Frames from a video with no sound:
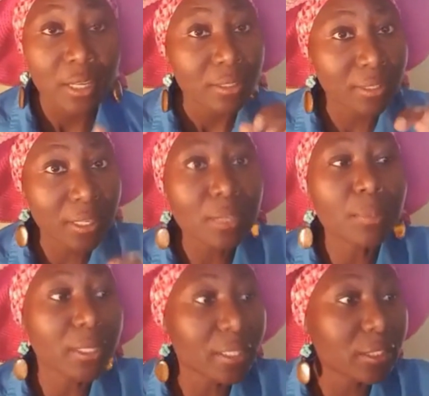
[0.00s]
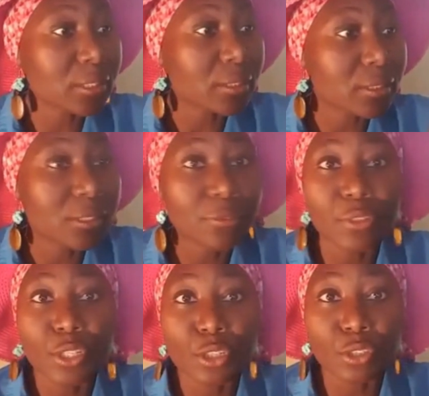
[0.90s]
Think about that
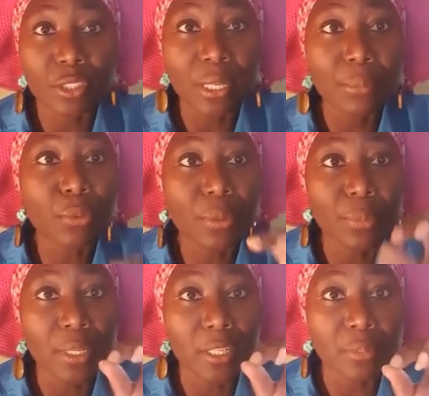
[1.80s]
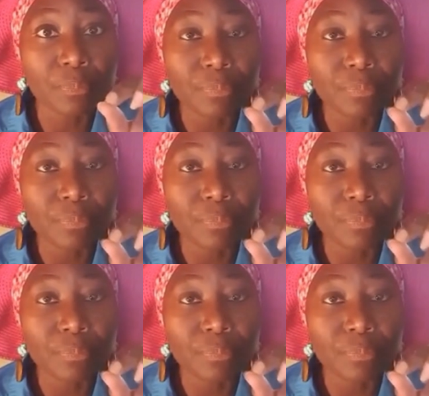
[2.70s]
definition. Let me repeat it.